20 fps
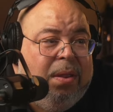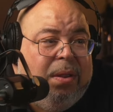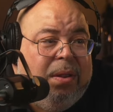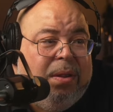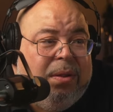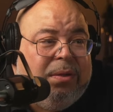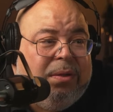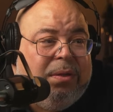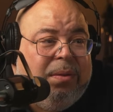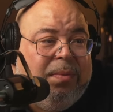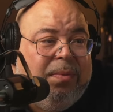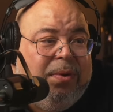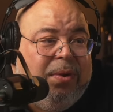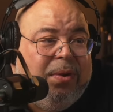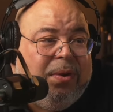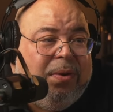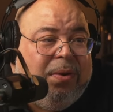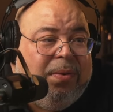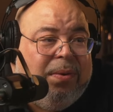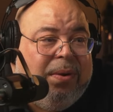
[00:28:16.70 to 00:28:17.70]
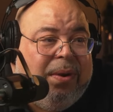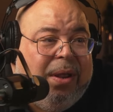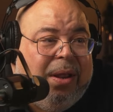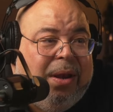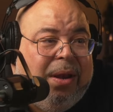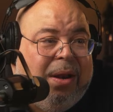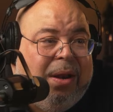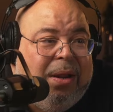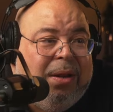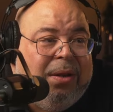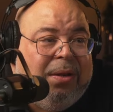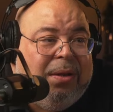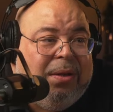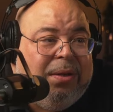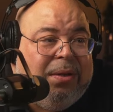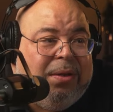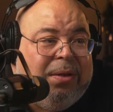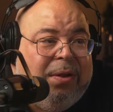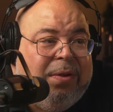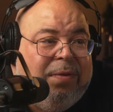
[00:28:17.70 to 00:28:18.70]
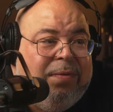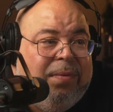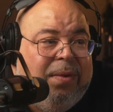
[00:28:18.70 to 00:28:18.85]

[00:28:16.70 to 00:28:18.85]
Some of your career highlights and stuff.